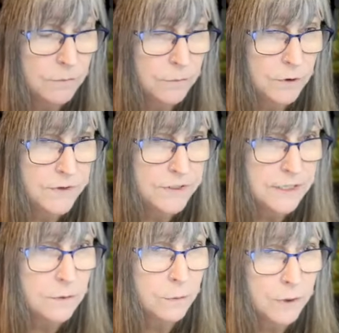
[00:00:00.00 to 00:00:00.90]

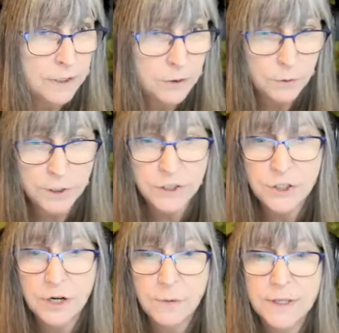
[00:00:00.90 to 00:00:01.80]
revisit what you were going to
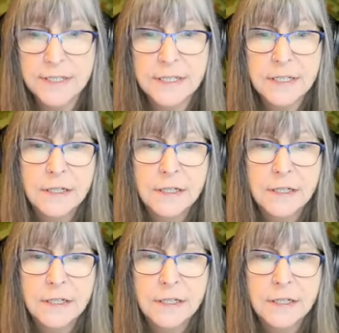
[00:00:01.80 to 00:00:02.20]
share with us.